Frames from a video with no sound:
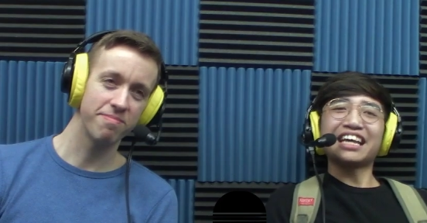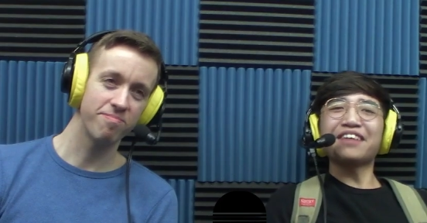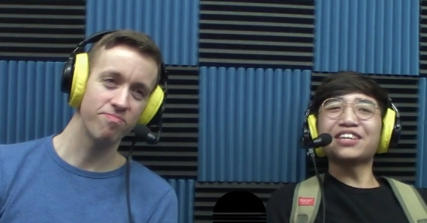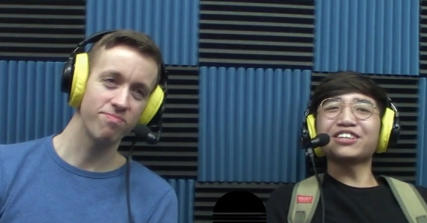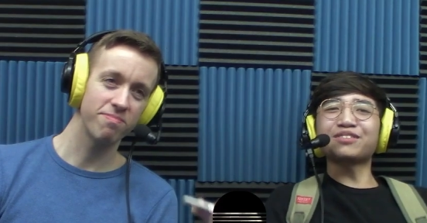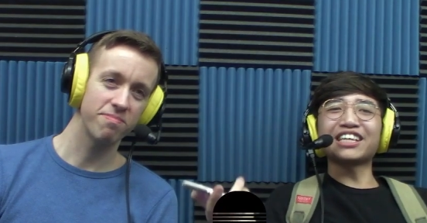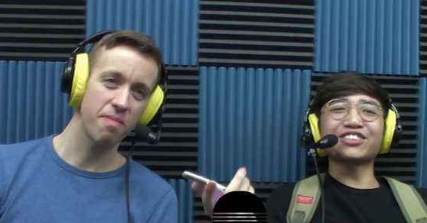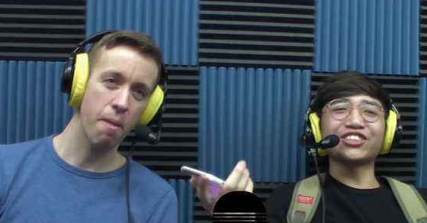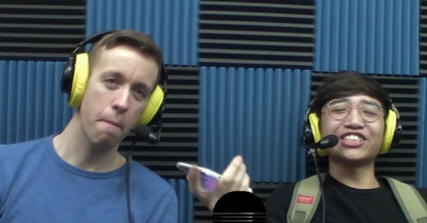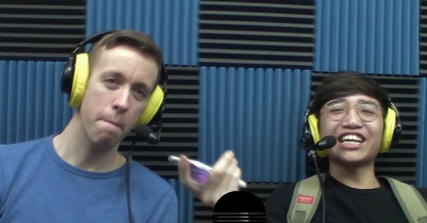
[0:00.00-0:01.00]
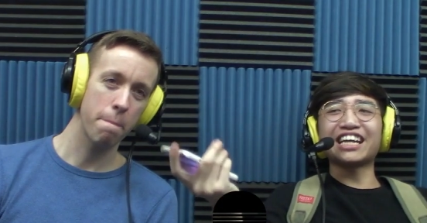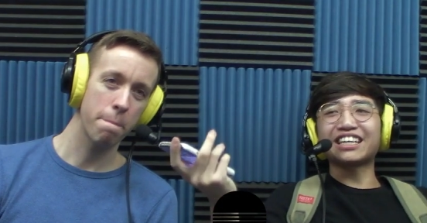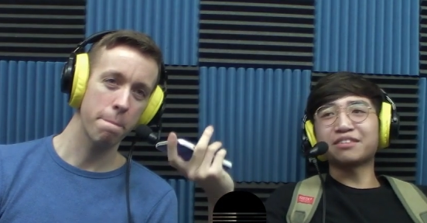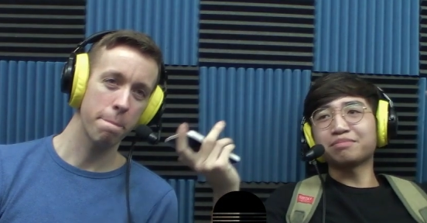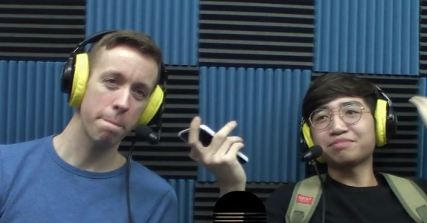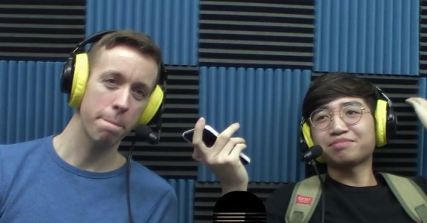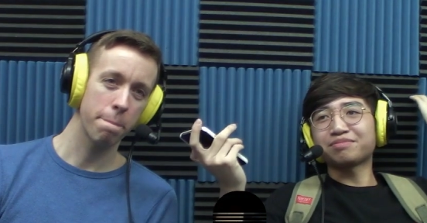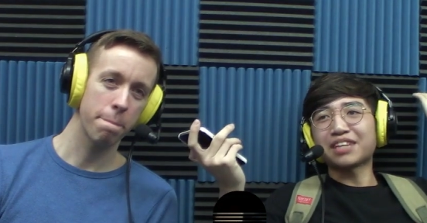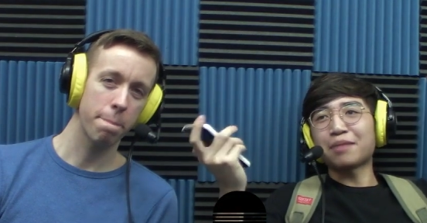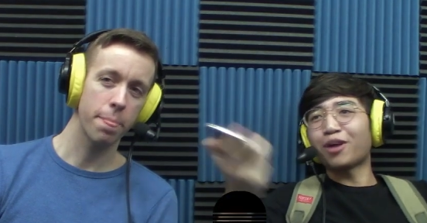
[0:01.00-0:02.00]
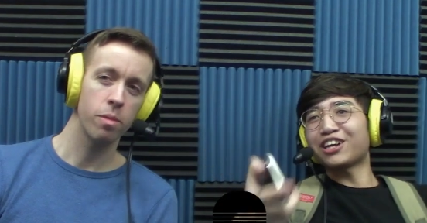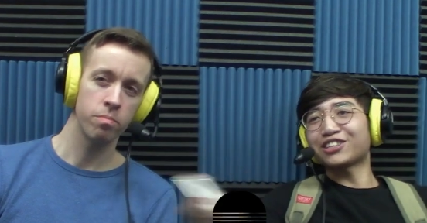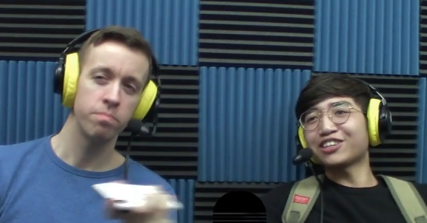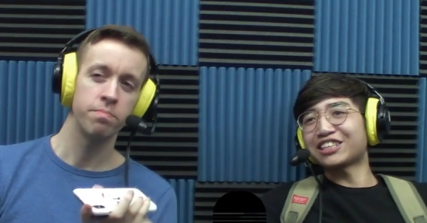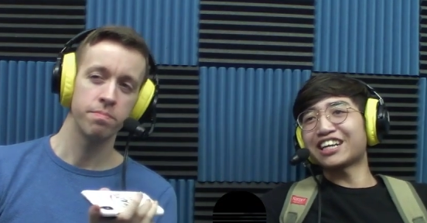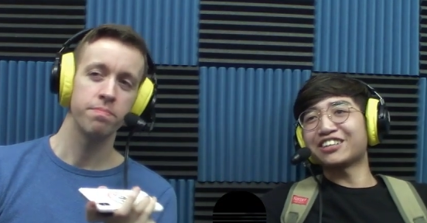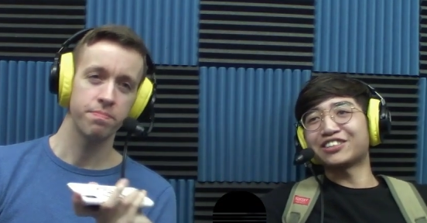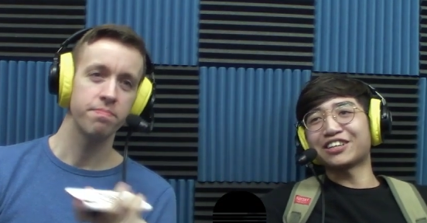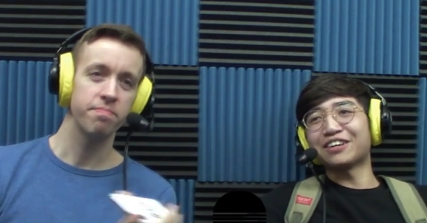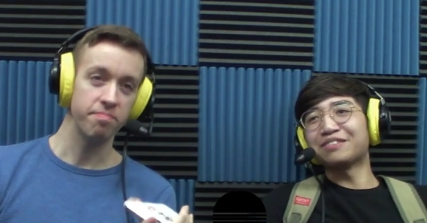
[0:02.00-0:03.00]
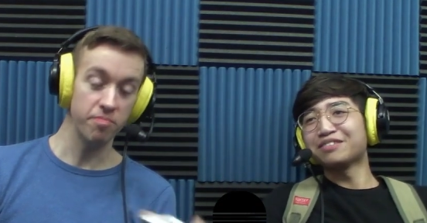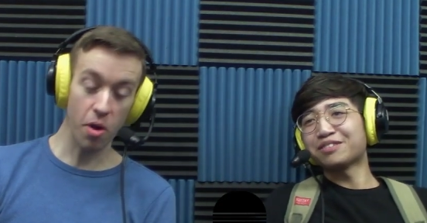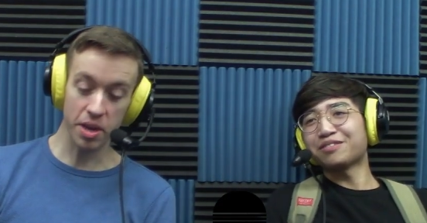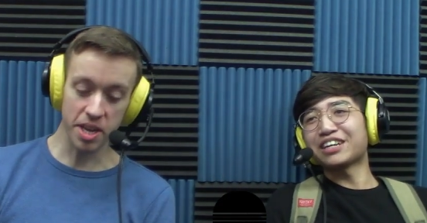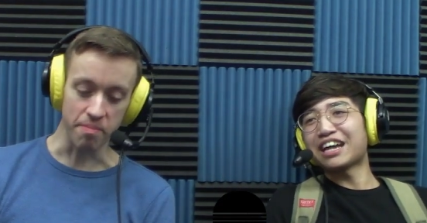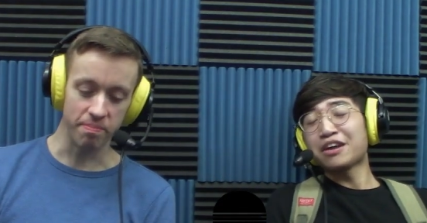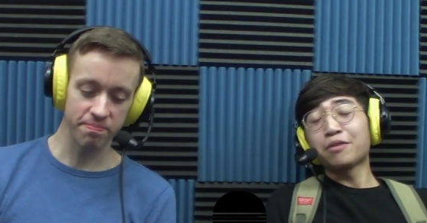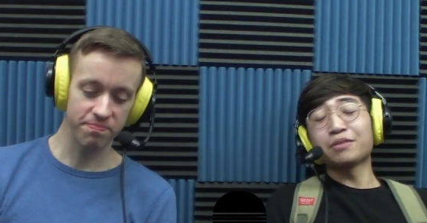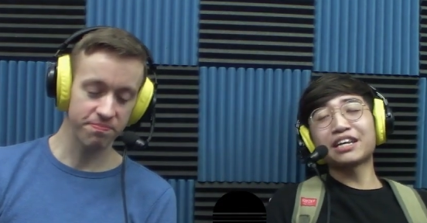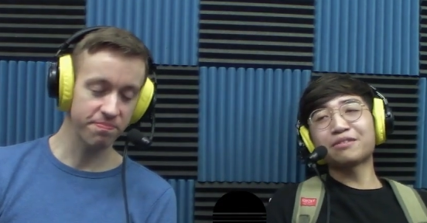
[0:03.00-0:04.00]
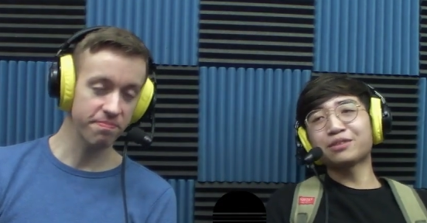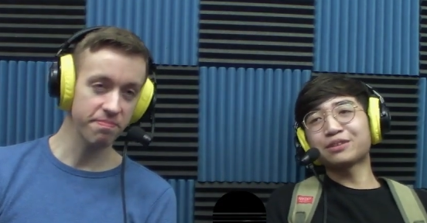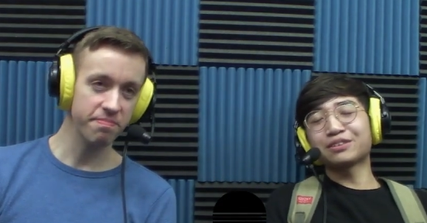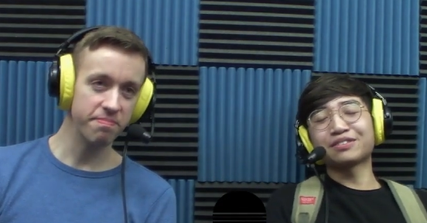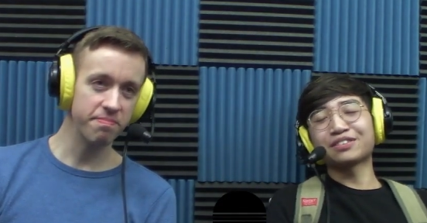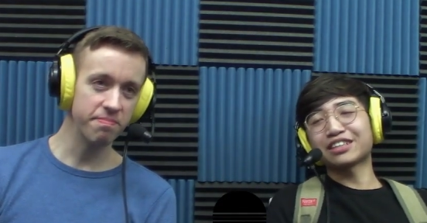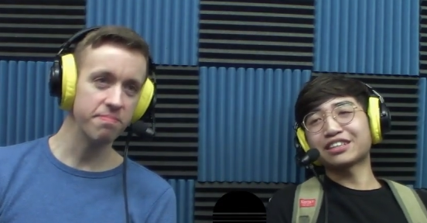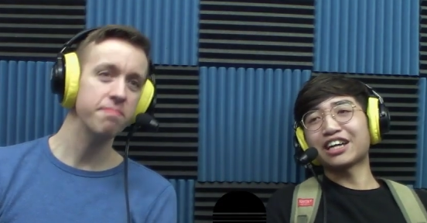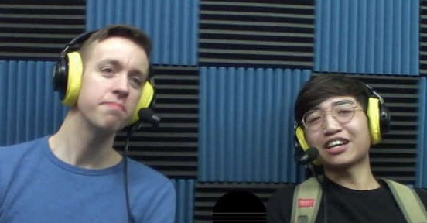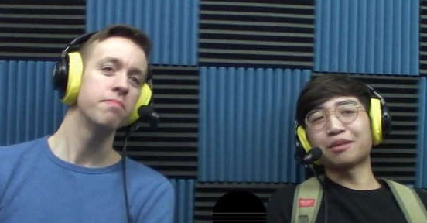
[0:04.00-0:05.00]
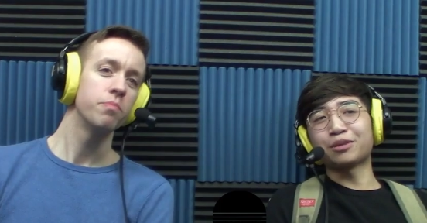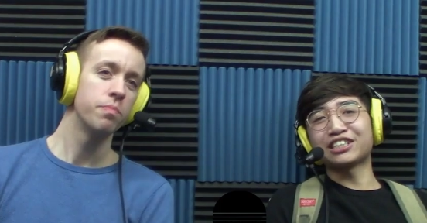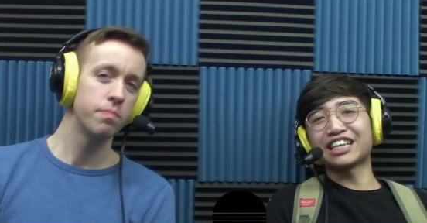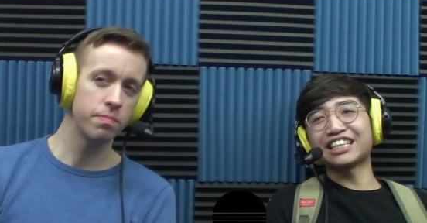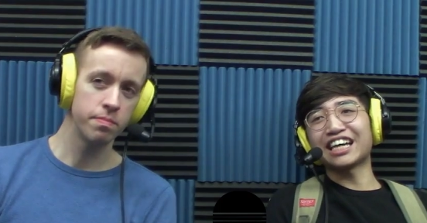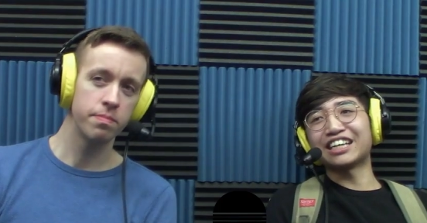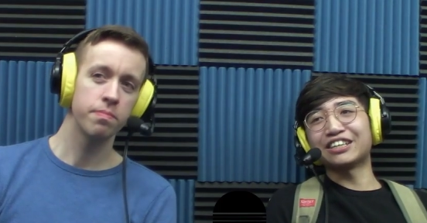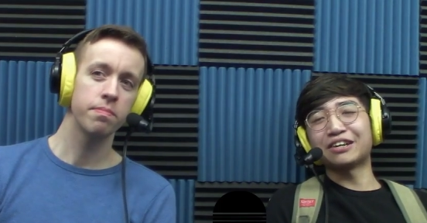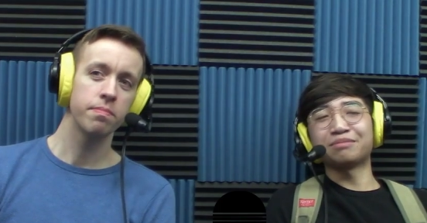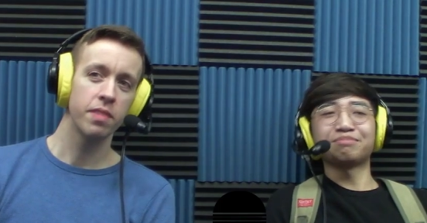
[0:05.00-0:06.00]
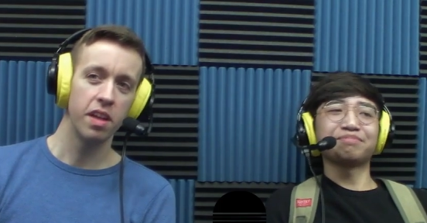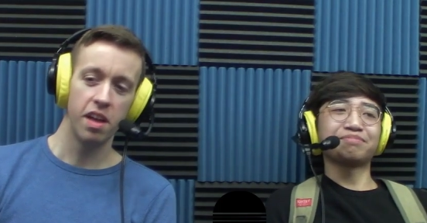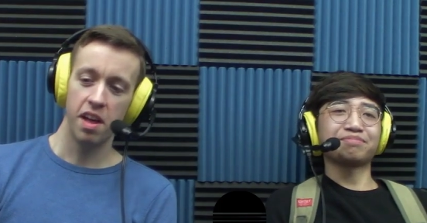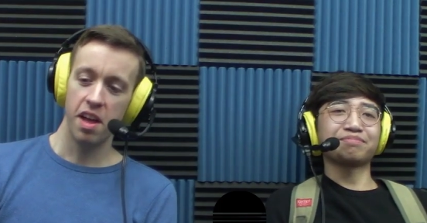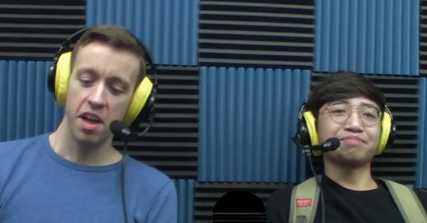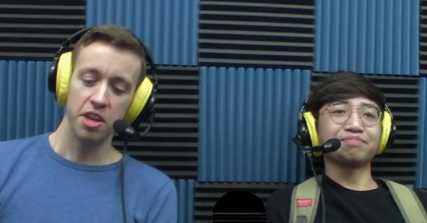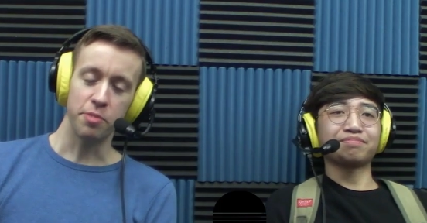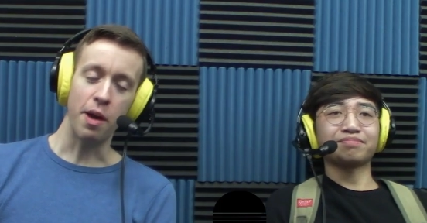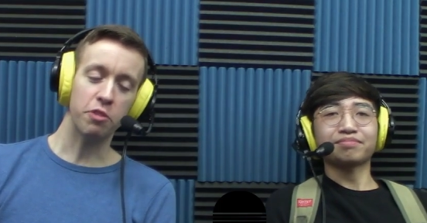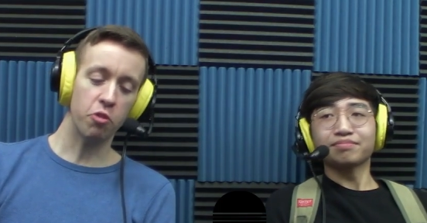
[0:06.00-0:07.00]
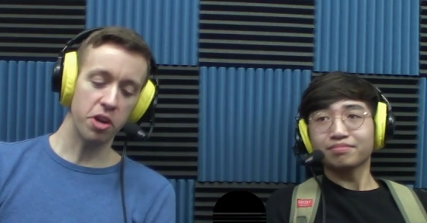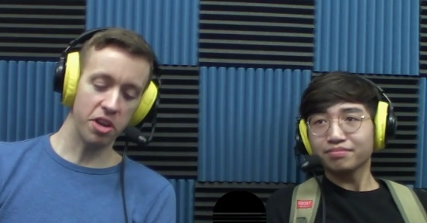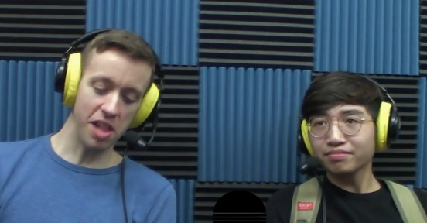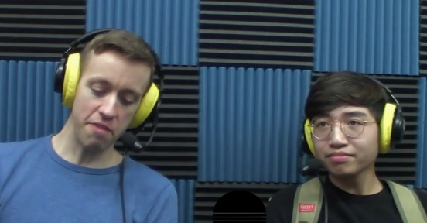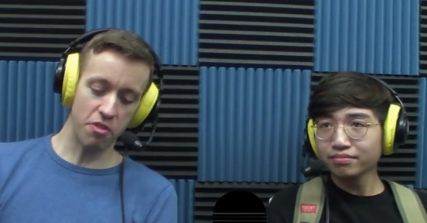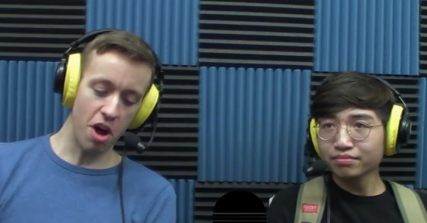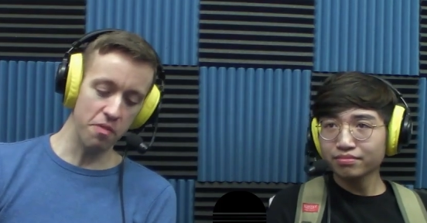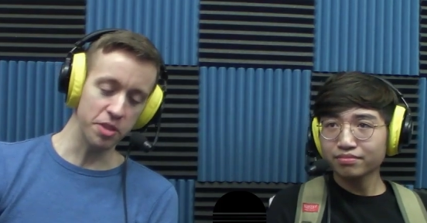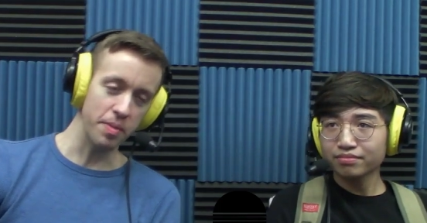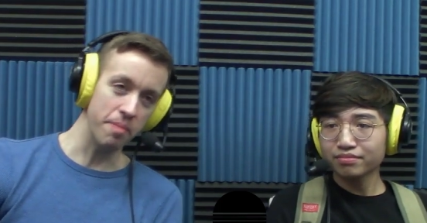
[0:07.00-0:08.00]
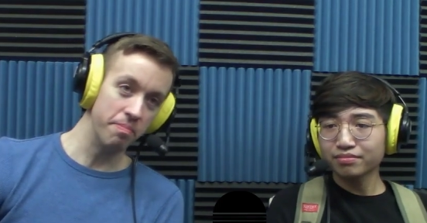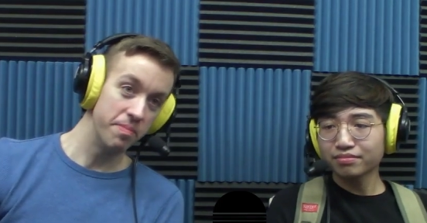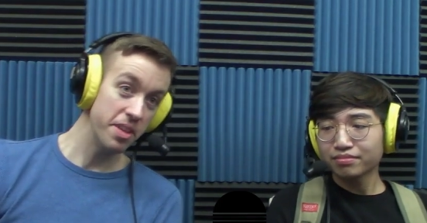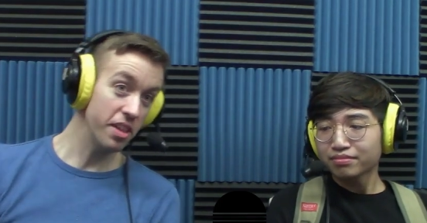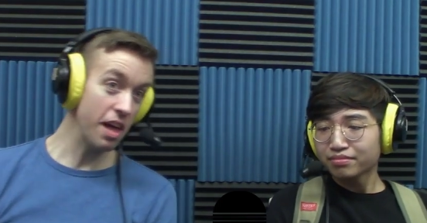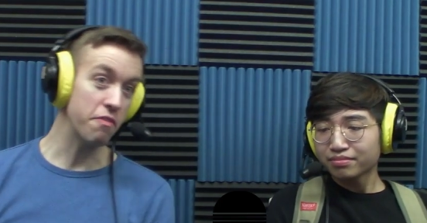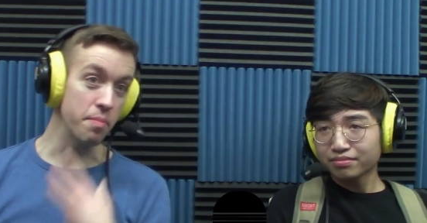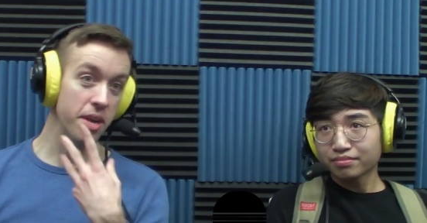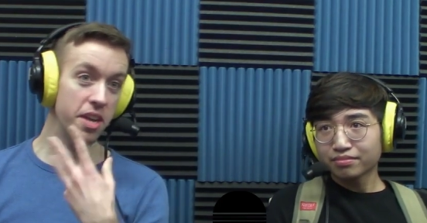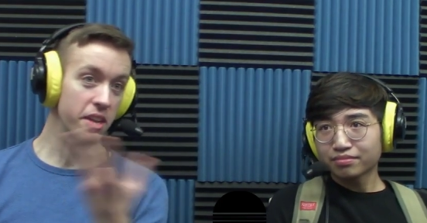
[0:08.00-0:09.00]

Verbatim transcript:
Speaker 1: even though Smash 4 is jank, it brought us all together. So
Speaker 2: no, it did. We gotta appreciate that, you know. Smash 4 did a lot for all of us, man. It did a lot for me. It did a